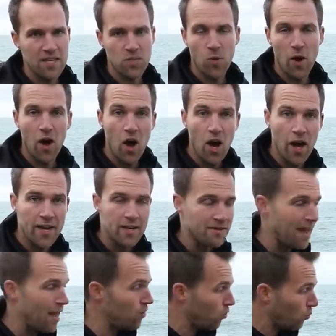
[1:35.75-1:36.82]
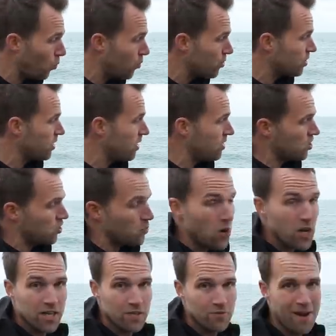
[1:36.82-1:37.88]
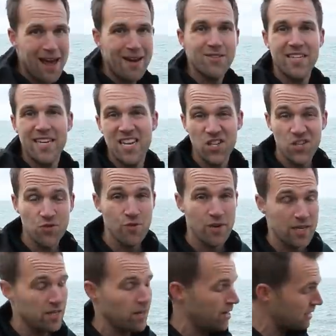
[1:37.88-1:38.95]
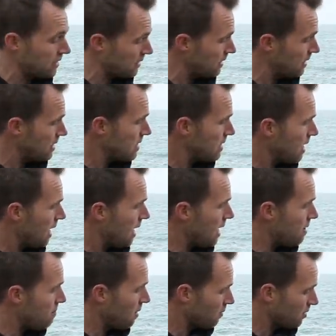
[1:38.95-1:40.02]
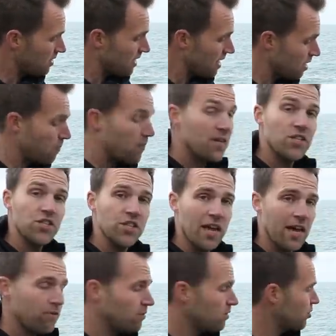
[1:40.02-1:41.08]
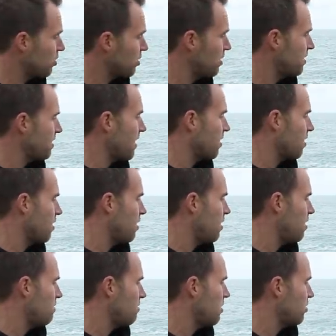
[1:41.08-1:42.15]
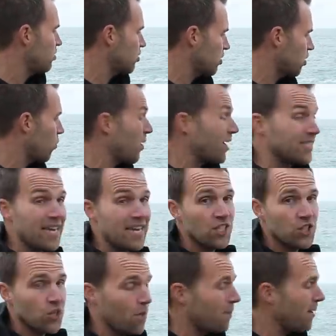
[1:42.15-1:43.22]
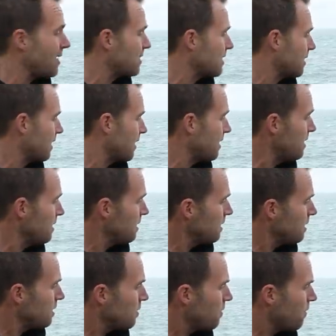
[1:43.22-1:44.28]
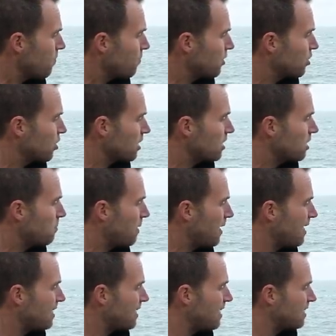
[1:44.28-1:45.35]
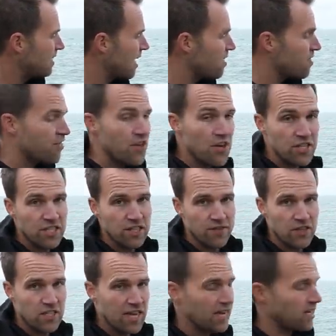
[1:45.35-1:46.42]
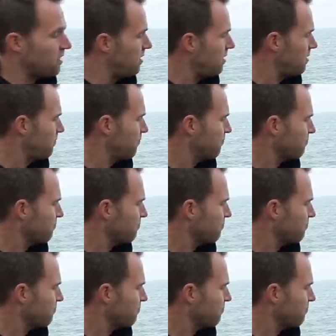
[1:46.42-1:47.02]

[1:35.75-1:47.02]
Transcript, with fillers: It's quite high now, the water, it's swirling around, it looks really nice. Um, I'm going to take a picture now. I'm just going to take a, a, just a quick test shot basically. The shutter speed is a 30th of a second.